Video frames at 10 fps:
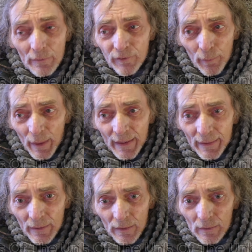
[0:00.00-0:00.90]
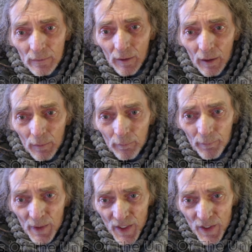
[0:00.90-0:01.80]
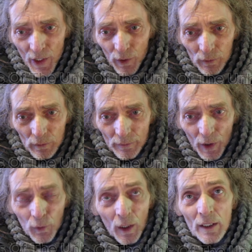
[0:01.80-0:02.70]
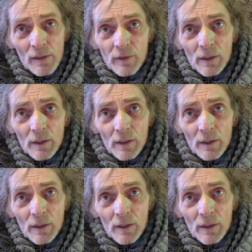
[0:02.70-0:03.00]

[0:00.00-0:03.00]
For me, this is no lie.